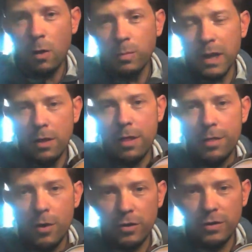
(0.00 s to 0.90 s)
play it on the
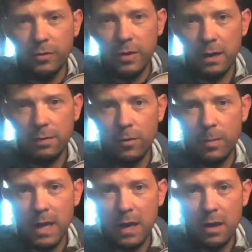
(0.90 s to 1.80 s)
3rd string from
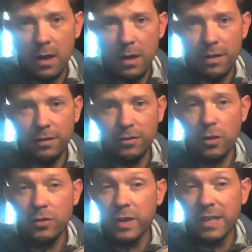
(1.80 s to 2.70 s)
here. This
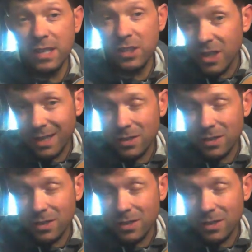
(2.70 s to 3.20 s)
3rd string is a G